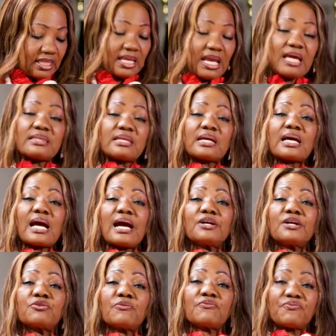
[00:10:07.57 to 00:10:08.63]
They are the
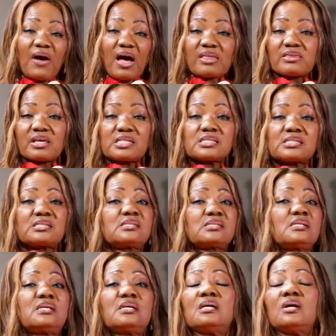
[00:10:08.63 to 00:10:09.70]
kind of
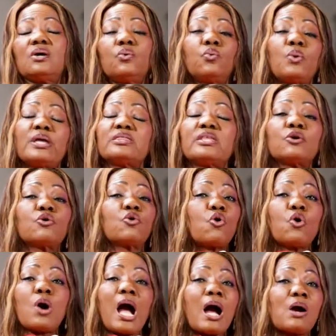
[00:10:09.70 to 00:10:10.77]
fathers when they
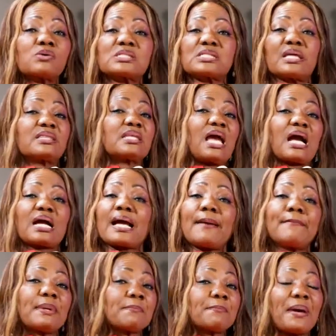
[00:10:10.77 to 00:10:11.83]
go out and they are
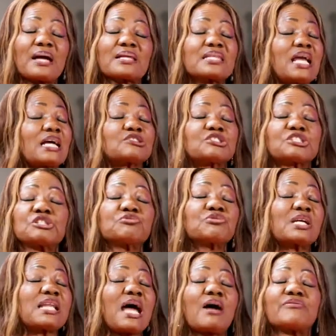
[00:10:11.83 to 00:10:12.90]
coming back, their
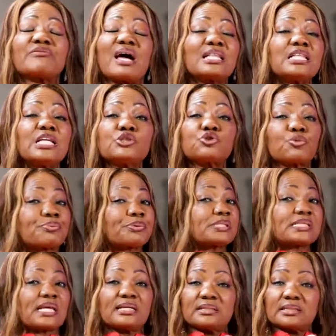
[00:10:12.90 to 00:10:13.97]
children are running to
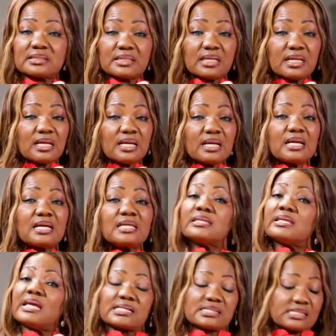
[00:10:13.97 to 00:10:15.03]
pretend
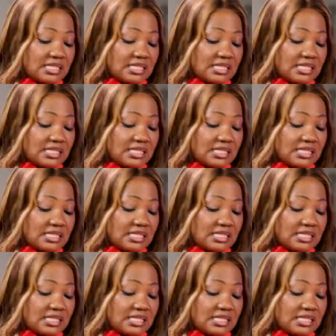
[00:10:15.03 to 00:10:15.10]
they